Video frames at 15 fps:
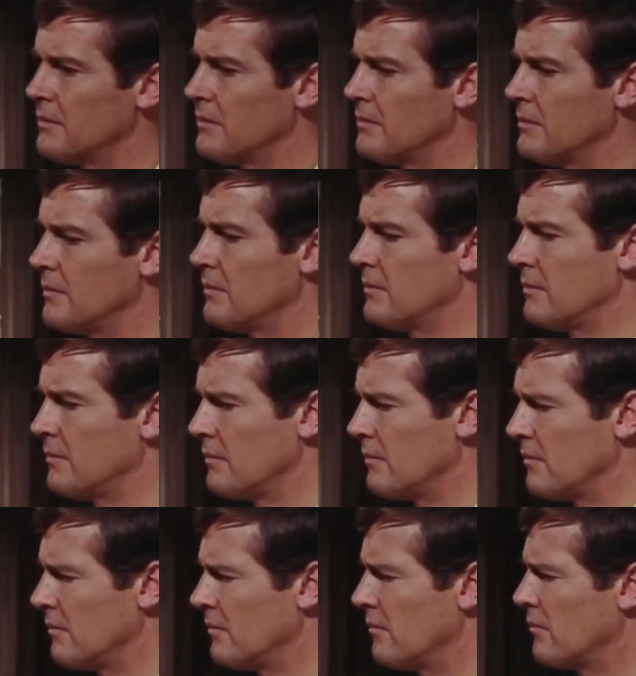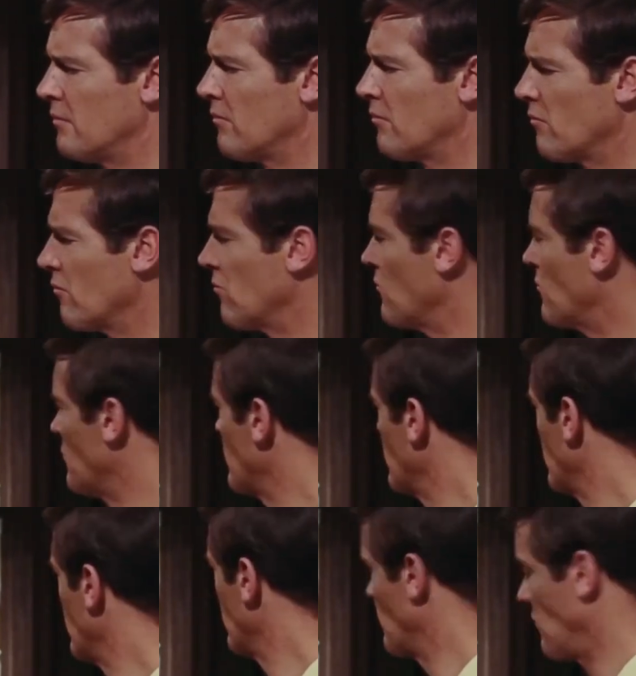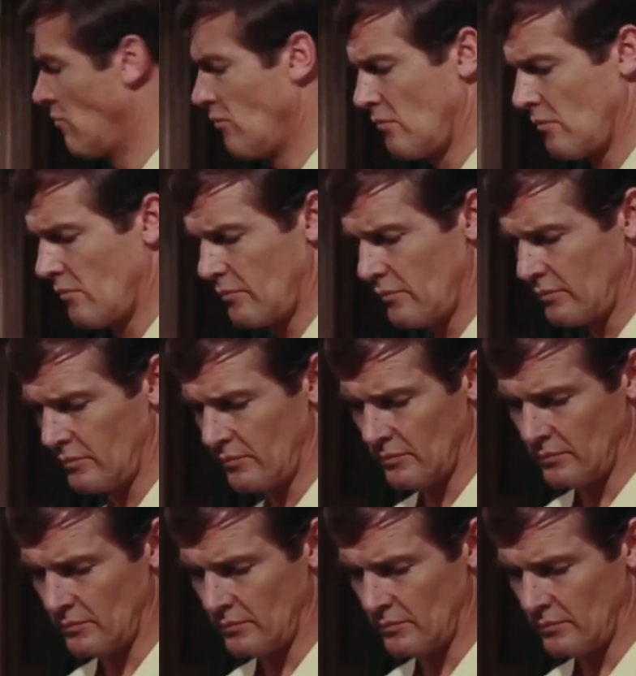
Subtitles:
[no speech]